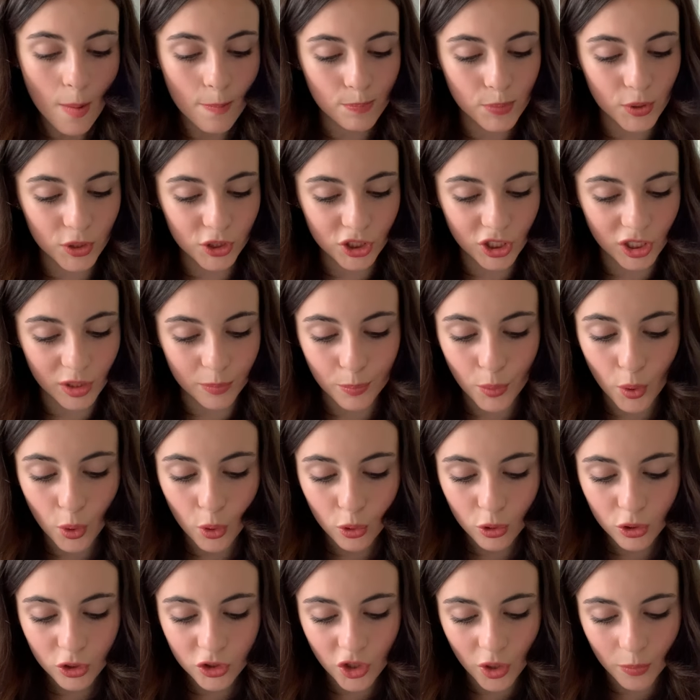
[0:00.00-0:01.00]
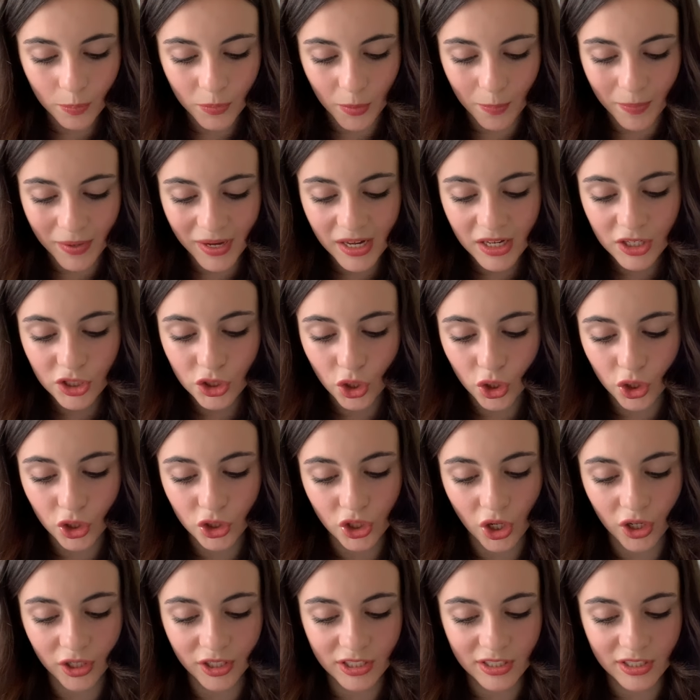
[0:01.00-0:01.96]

Butler pulled up the peaked hood on